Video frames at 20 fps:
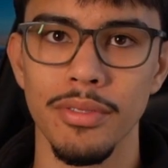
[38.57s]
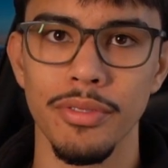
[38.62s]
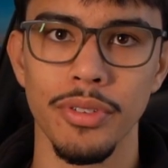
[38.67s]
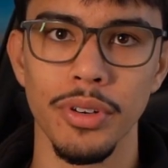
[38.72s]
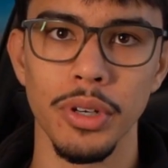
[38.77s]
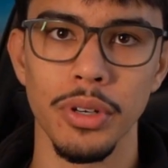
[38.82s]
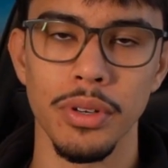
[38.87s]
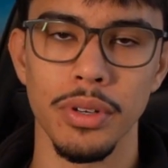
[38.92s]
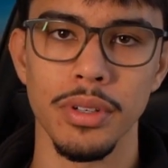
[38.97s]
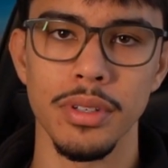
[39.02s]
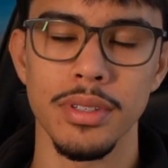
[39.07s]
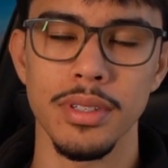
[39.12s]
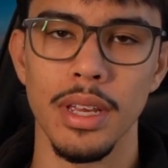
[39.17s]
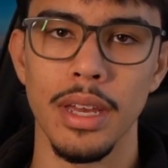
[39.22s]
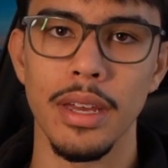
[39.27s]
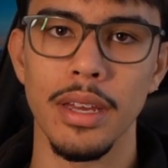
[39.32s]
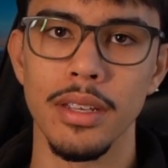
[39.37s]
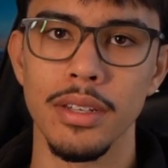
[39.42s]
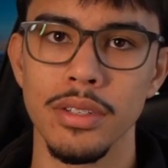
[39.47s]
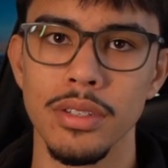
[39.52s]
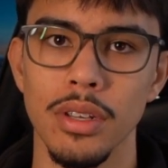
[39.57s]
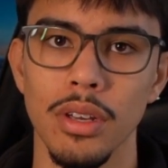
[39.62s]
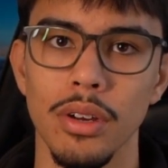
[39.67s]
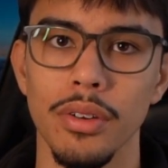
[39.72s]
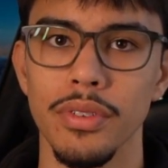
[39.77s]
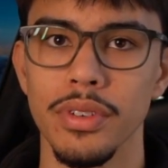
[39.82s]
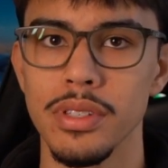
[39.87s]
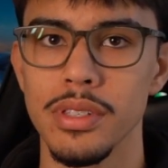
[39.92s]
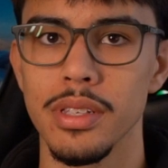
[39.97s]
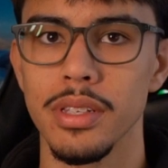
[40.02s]
focus, and
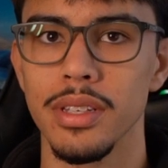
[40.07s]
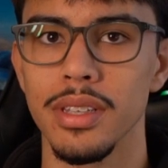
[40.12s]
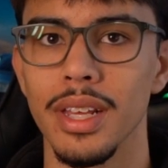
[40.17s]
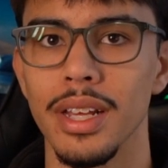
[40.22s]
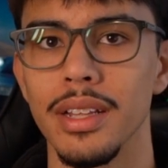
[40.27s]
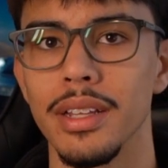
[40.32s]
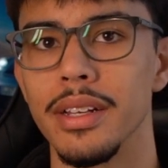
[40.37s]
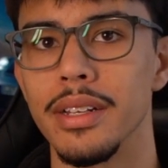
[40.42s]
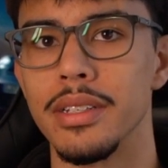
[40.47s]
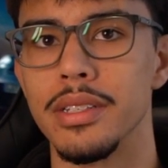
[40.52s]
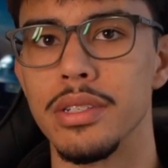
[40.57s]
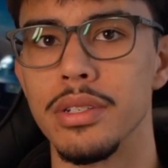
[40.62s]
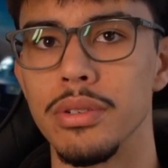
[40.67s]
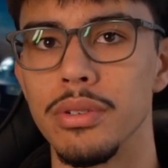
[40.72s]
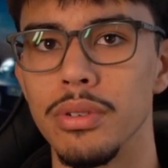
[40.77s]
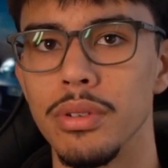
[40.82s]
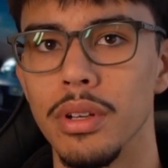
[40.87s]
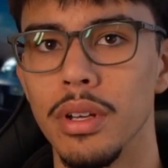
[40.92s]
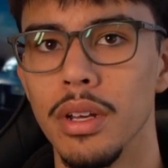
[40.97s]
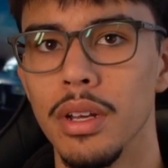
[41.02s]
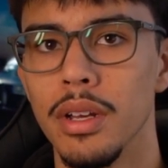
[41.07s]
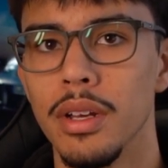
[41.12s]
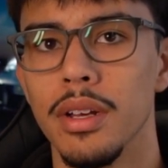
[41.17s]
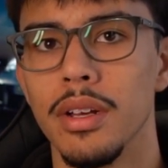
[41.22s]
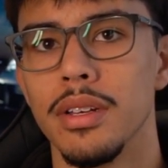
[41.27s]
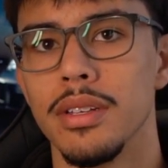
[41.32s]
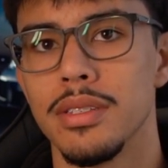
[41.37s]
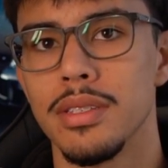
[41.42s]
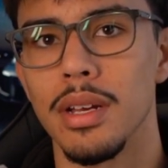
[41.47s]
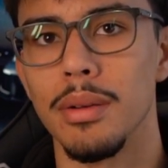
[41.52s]
obviously that leads to
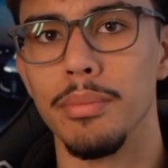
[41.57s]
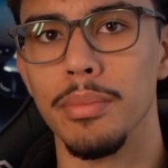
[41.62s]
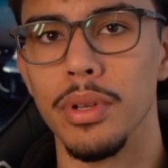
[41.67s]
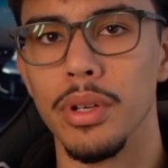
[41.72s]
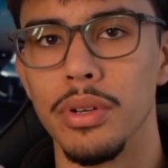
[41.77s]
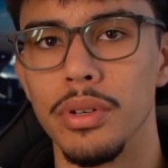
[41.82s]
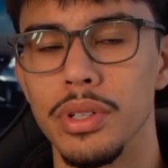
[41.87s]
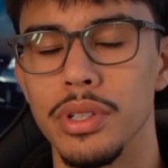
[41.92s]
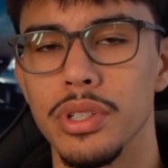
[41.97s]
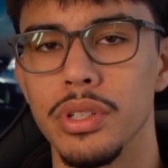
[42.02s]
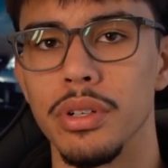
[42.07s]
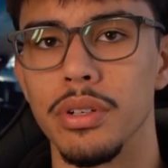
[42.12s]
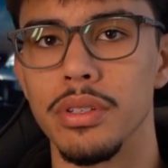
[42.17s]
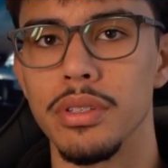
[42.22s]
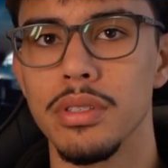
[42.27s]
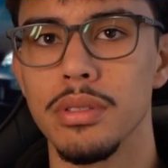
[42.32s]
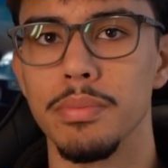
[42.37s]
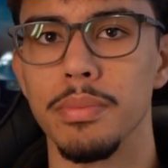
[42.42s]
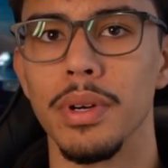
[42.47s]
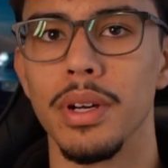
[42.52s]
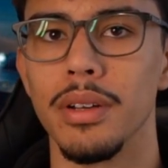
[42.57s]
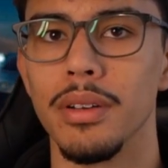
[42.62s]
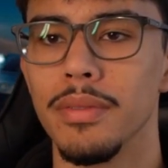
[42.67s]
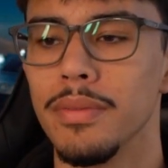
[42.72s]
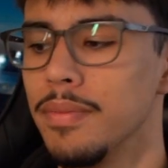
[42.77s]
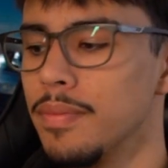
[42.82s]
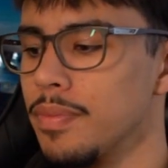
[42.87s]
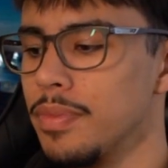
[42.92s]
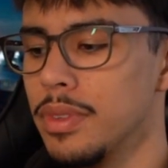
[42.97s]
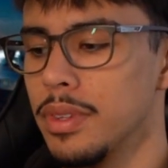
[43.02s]
some blurry shots.
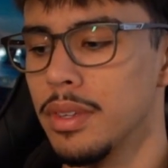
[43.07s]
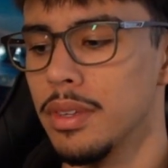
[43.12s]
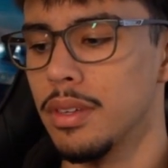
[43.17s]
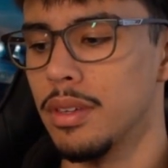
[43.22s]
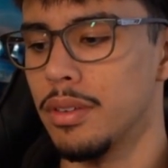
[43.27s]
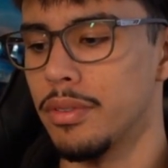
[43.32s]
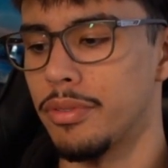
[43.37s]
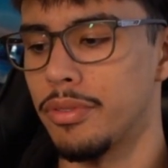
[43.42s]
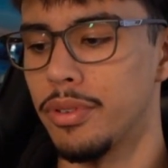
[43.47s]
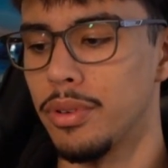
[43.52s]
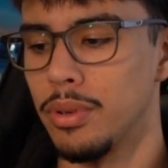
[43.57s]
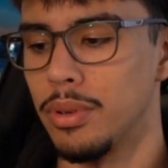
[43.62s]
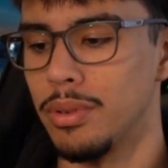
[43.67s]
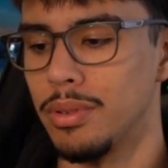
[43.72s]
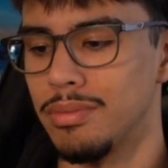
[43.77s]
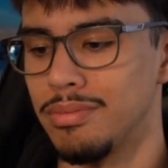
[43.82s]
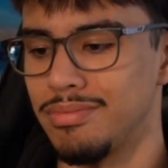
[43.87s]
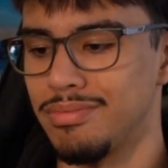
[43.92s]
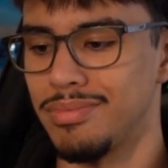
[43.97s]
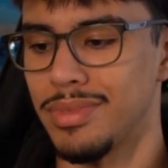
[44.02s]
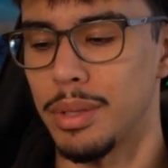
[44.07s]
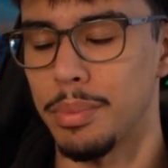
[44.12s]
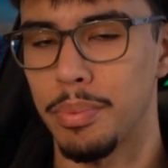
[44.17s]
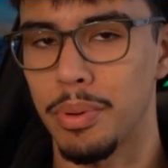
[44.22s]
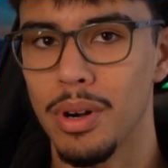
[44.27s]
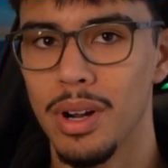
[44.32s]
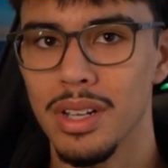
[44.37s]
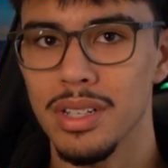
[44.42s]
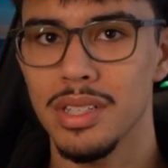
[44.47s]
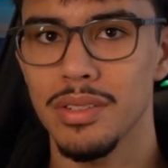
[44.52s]
But for the
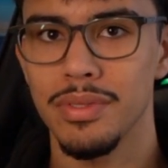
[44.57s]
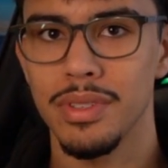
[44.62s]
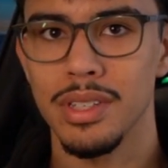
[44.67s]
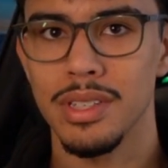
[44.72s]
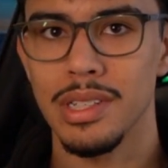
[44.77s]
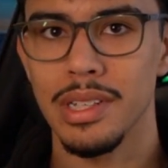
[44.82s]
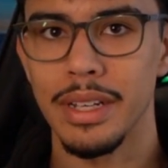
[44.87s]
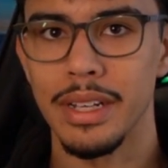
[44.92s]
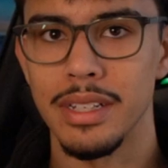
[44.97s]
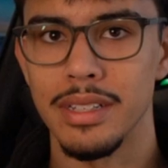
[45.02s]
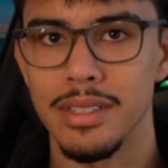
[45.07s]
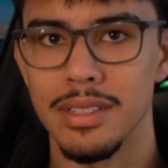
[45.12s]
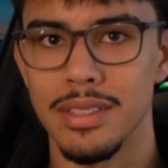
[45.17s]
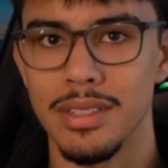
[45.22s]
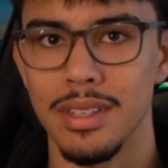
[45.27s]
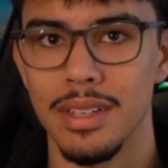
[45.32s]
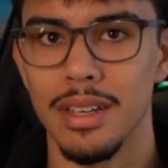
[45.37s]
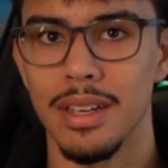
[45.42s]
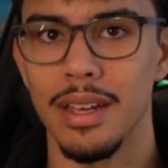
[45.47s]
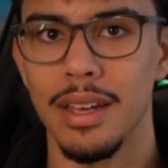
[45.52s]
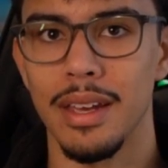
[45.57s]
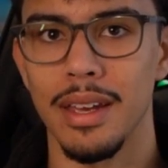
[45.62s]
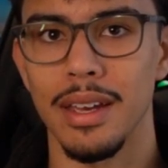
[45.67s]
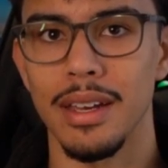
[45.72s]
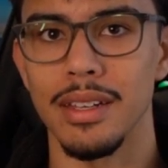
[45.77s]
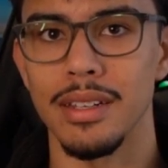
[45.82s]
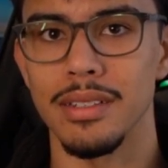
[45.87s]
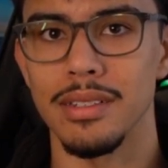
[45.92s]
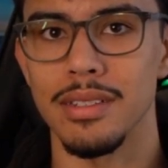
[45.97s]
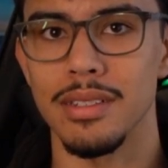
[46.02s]
price of this lens
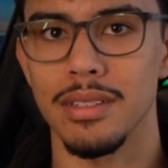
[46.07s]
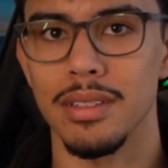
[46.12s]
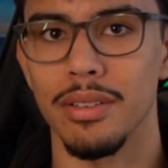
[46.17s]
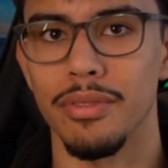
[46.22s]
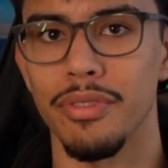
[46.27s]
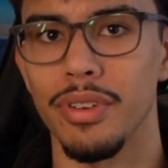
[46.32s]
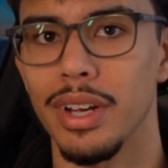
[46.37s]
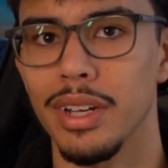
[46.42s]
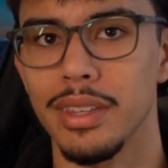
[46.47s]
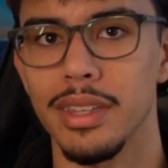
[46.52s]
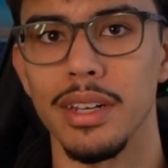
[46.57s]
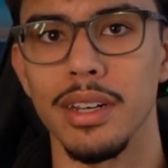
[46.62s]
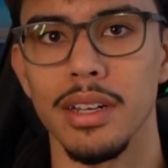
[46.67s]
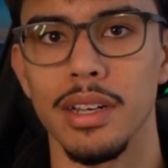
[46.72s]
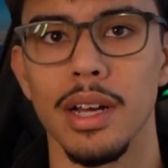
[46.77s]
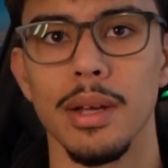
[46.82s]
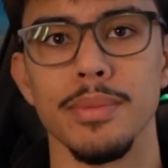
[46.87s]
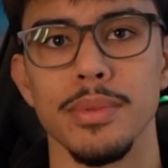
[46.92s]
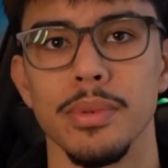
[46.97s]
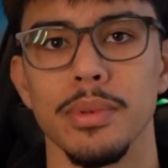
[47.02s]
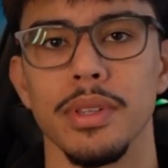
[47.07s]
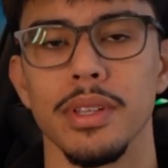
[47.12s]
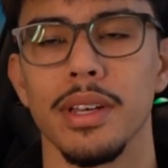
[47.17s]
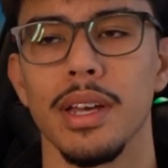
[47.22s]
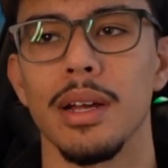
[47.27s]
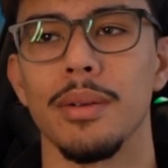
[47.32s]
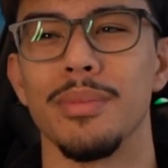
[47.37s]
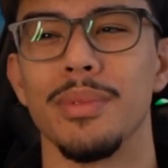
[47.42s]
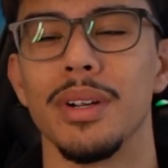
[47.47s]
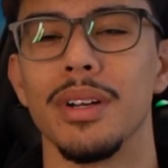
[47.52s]
and the fact that it comes with the
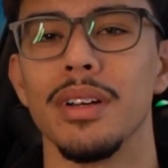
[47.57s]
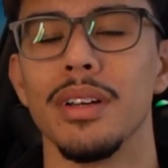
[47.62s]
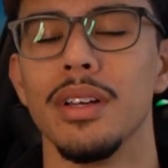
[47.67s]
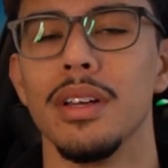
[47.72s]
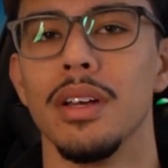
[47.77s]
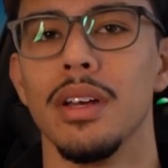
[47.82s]
camera,